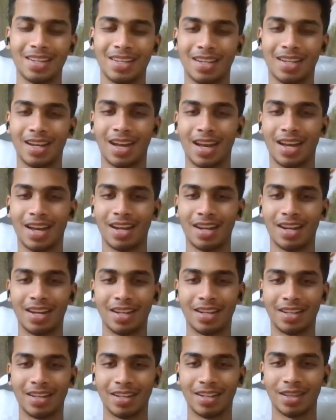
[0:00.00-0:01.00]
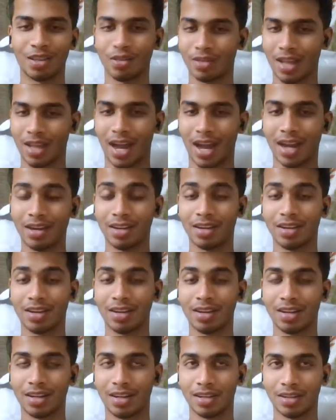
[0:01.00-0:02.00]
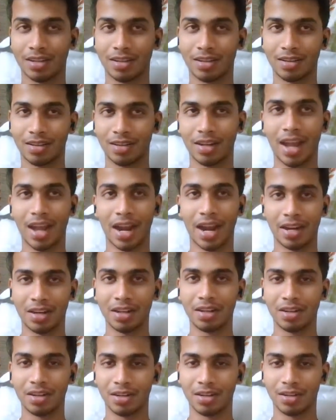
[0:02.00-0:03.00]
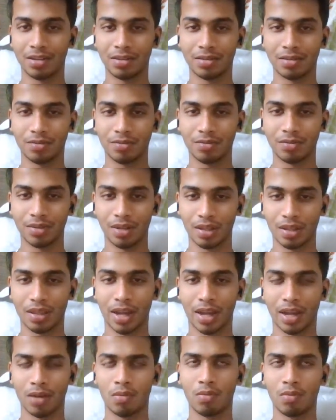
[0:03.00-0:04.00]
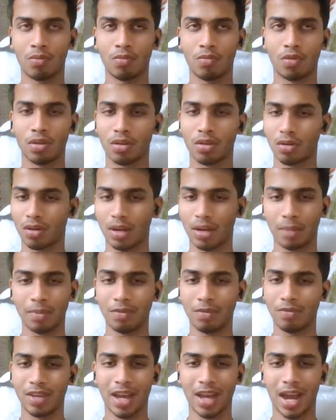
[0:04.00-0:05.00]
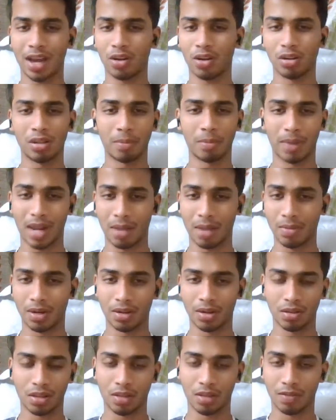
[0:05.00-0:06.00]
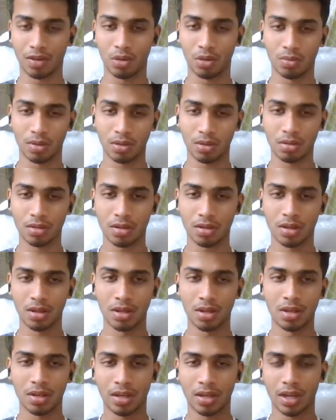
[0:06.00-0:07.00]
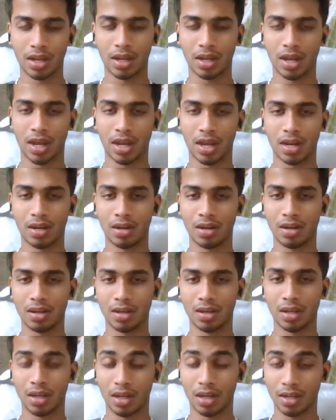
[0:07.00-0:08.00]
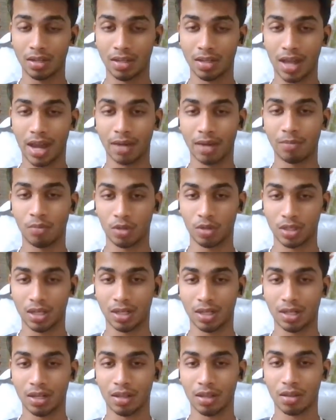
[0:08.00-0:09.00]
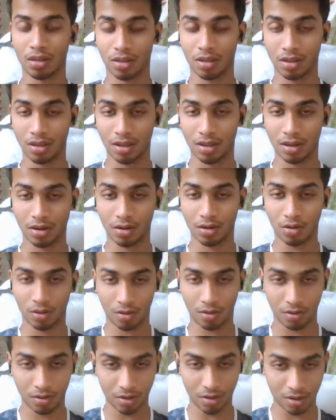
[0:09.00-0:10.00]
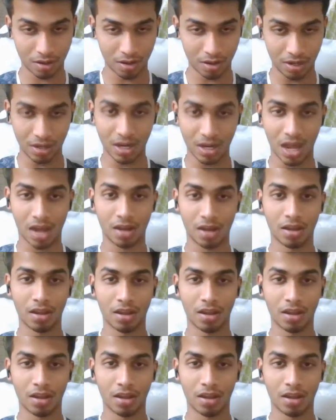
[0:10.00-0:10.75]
And so that gantry girder design was all. We had all the parameters given to us, and that project is in India.